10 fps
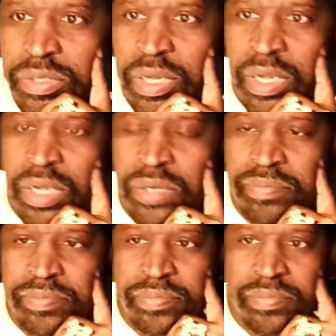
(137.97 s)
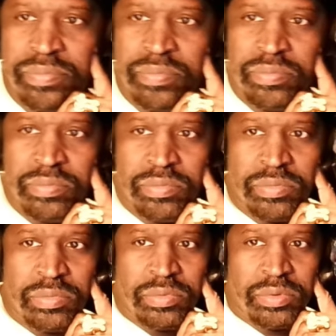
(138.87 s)
um,
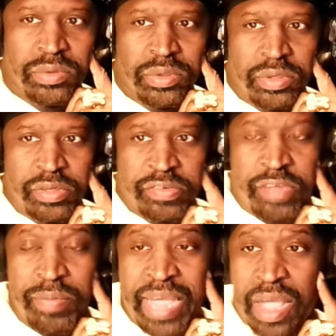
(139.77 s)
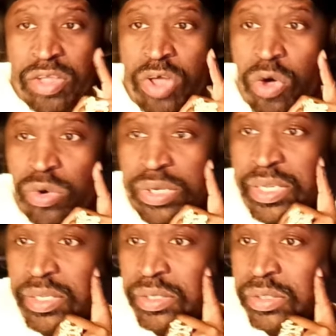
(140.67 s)
somehow
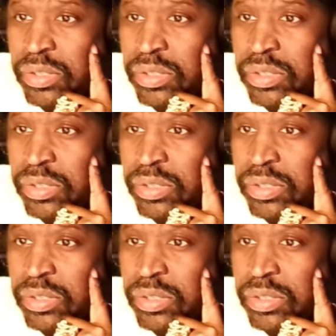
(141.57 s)
Cola